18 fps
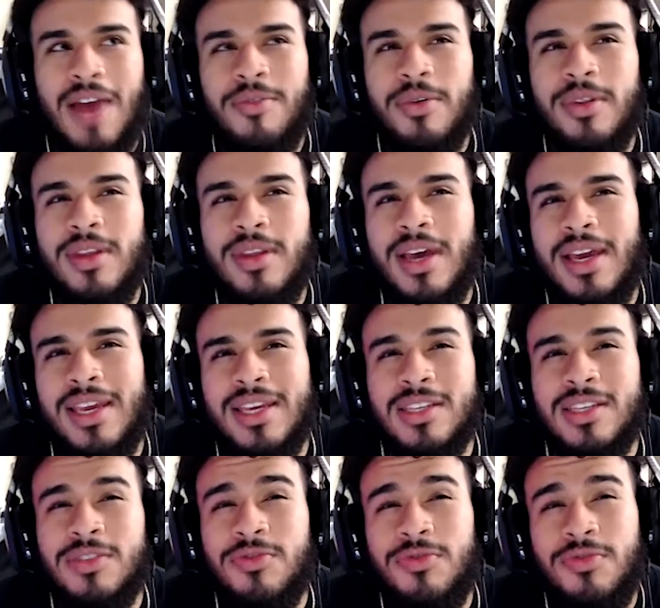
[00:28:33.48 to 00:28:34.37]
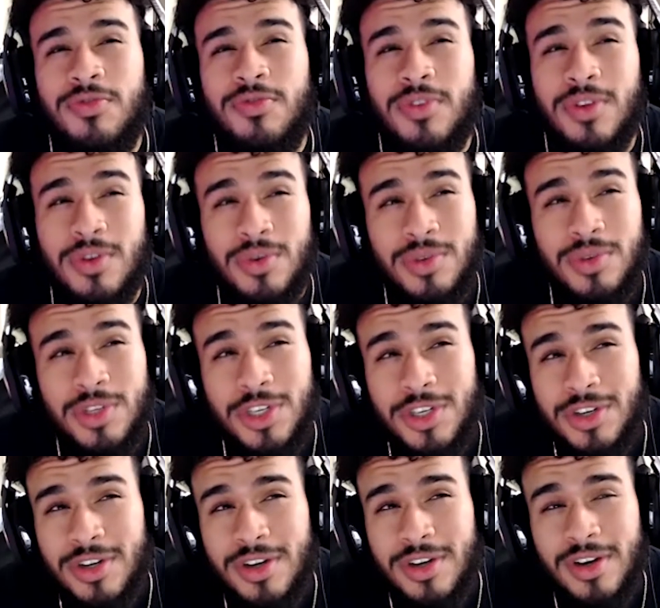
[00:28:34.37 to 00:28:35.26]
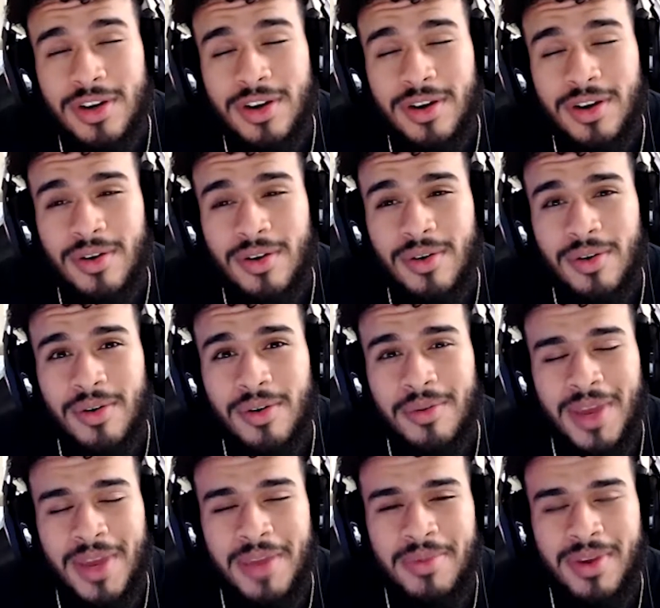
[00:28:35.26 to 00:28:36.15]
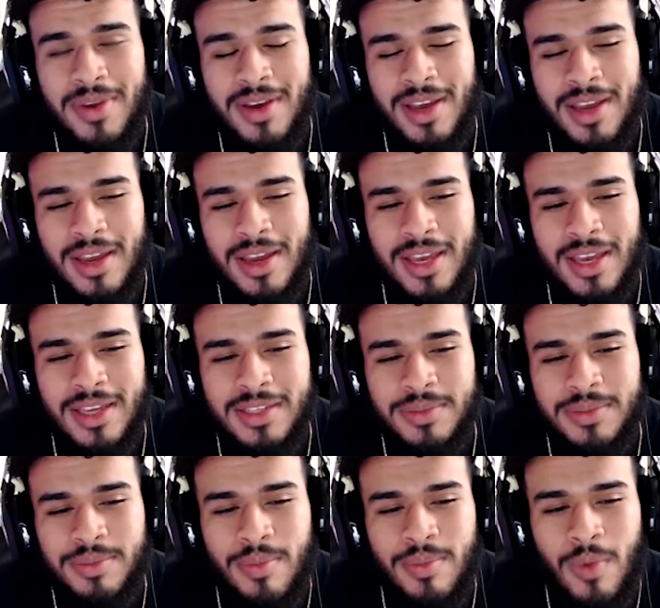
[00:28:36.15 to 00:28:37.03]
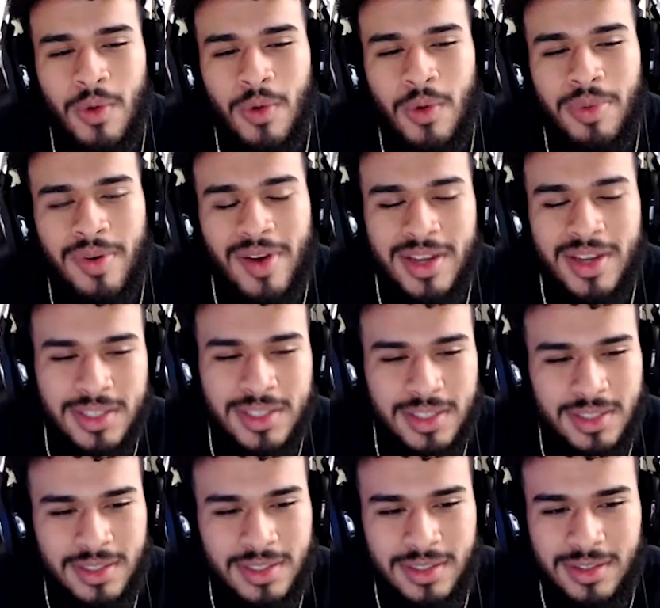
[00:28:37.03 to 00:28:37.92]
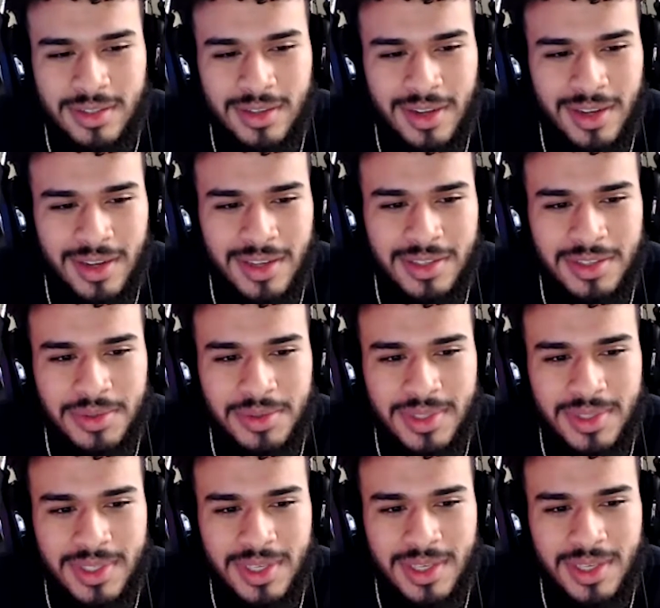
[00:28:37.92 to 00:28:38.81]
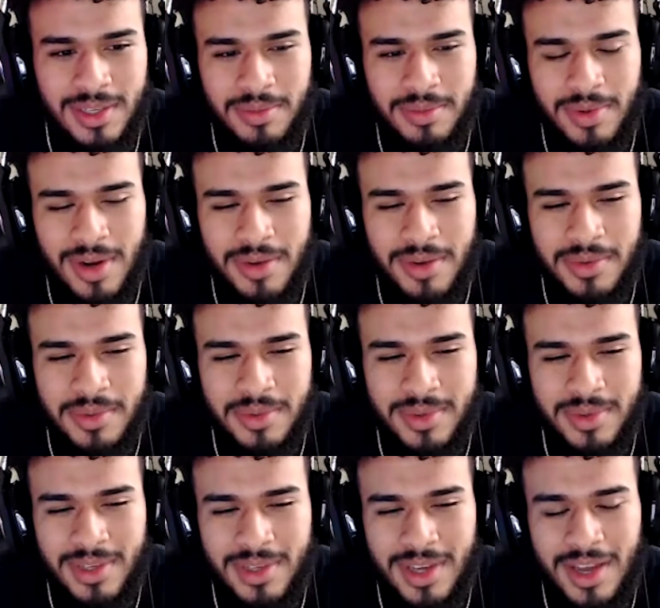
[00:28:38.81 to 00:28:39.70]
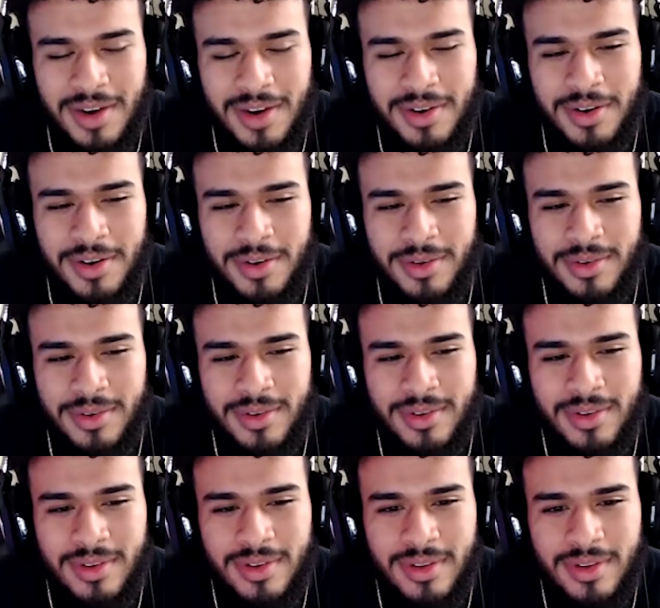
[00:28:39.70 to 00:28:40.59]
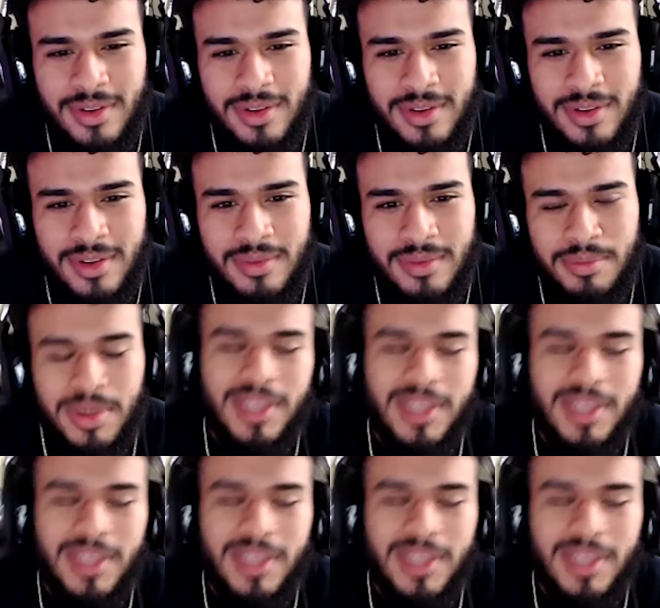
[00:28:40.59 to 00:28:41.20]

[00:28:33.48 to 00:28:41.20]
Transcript: really, I guess, future, or maybe like I guess more present. I guess you would say probably. I don't know. But